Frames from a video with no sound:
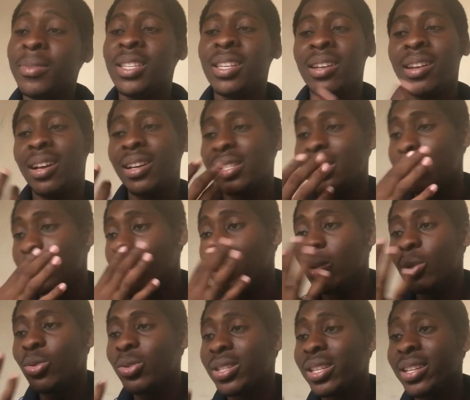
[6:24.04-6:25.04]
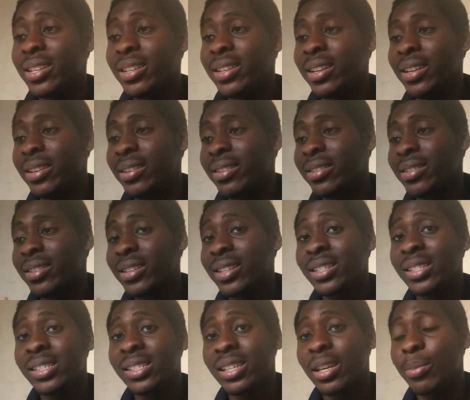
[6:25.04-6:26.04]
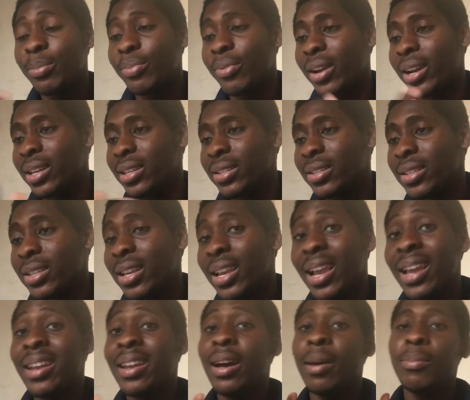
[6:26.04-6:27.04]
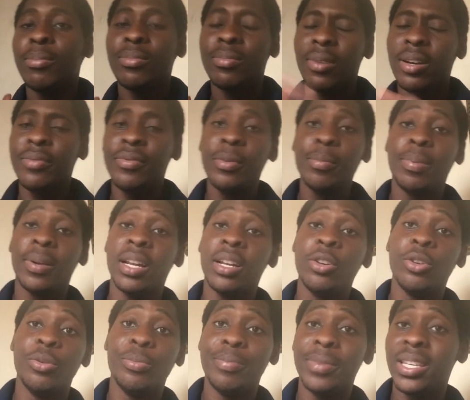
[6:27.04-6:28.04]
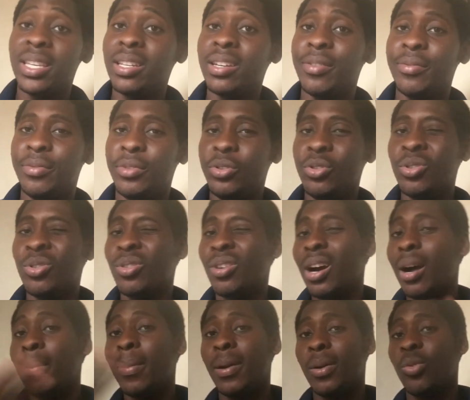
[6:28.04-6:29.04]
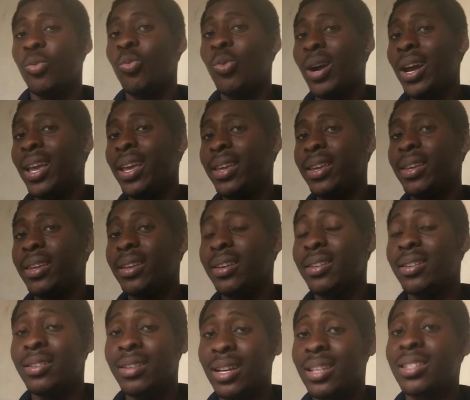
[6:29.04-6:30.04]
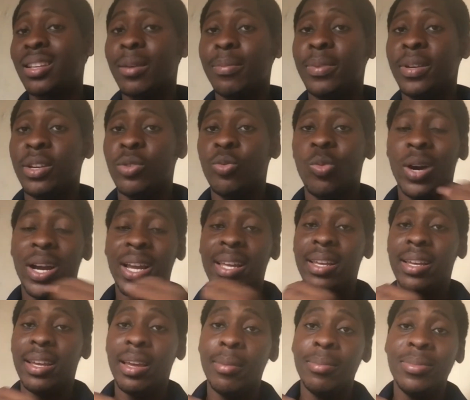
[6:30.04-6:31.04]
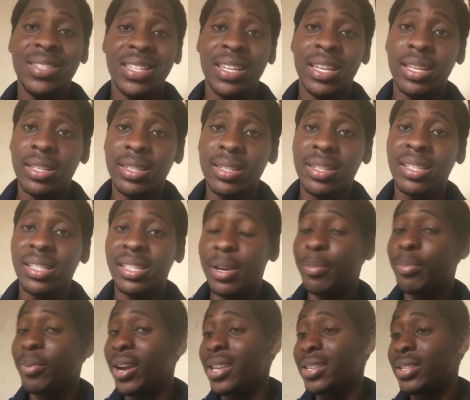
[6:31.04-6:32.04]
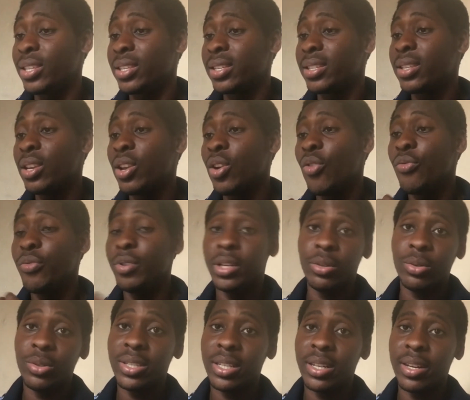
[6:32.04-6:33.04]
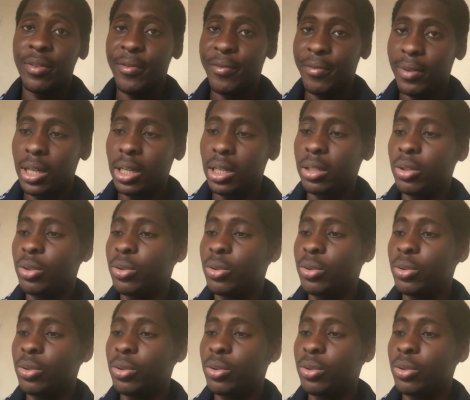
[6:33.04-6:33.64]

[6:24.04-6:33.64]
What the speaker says: has been losing in its share price, and I'm even planning on making a video about why that's happening, why MTN's share price is reducing in value.